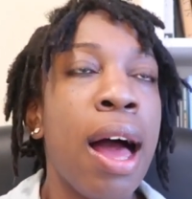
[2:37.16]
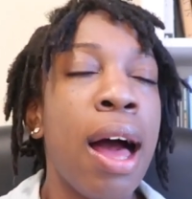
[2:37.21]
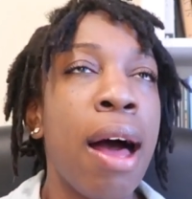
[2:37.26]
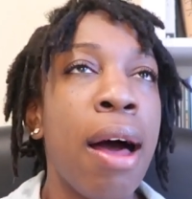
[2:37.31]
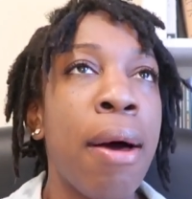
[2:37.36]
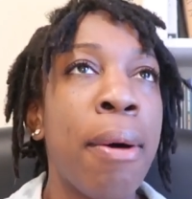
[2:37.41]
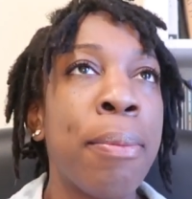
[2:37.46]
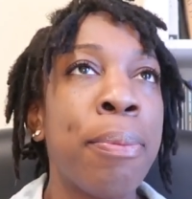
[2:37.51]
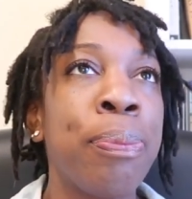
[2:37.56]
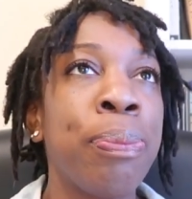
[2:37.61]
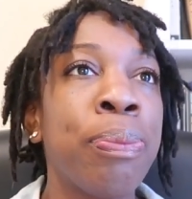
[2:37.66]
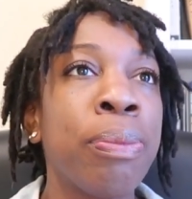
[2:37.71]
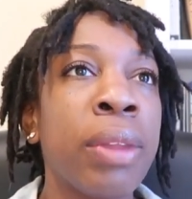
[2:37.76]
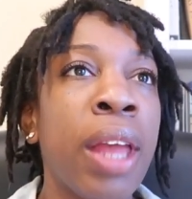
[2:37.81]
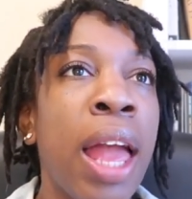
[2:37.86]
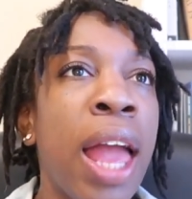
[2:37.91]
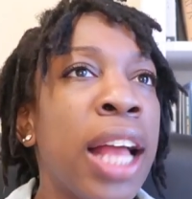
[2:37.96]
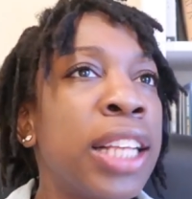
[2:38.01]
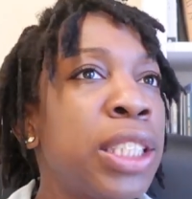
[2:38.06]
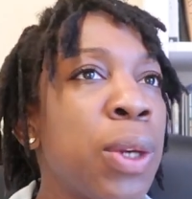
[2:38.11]

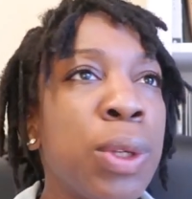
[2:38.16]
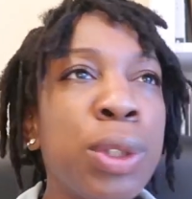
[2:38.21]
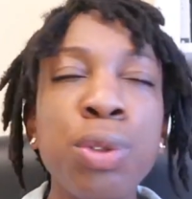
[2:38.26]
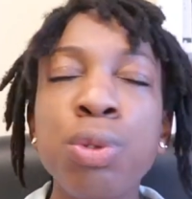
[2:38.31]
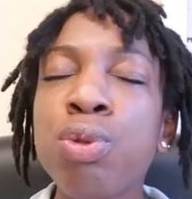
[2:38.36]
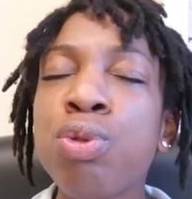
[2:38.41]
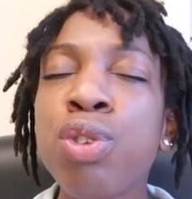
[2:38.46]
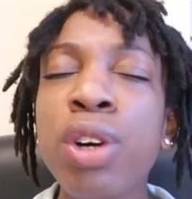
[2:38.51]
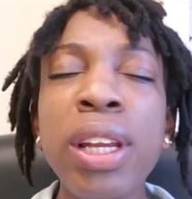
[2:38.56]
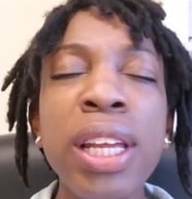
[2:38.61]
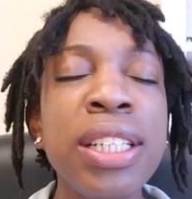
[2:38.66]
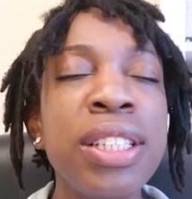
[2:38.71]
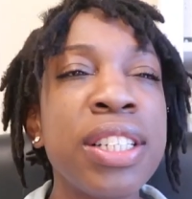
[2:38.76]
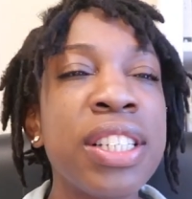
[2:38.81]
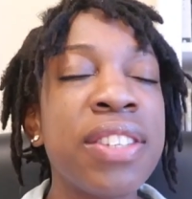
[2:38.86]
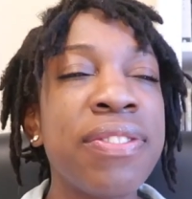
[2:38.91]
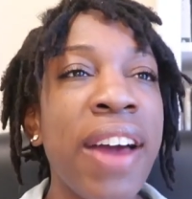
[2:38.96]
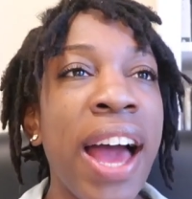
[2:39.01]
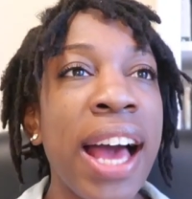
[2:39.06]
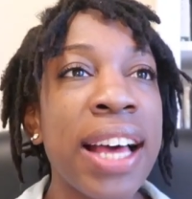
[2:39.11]
And so it's really
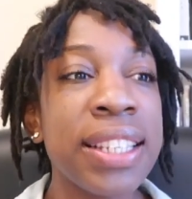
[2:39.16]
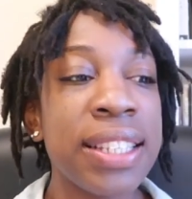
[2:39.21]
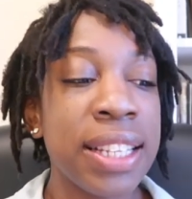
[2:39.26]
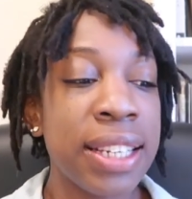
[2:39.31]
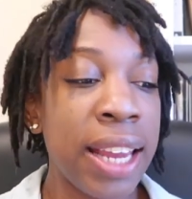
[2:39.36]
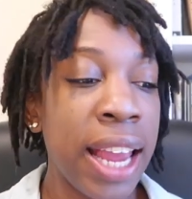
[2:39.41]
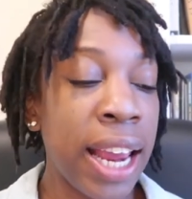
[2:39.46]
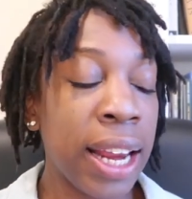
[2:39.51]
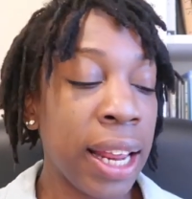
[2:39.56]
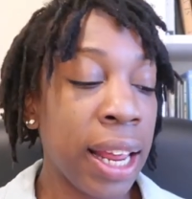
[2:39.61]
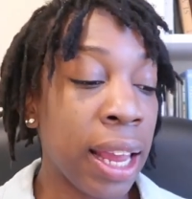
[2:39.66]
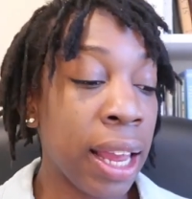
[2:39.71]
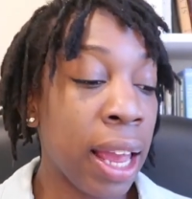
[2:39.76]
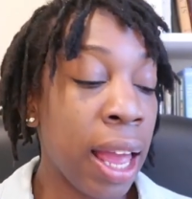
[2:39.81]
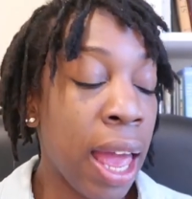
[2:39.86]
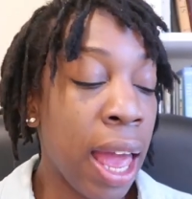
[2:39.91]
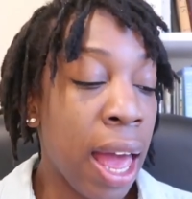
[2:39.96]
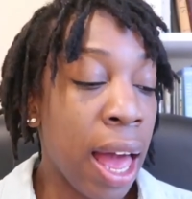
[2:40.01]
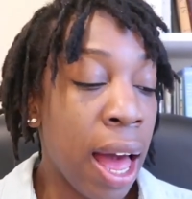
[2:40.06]
just fascinating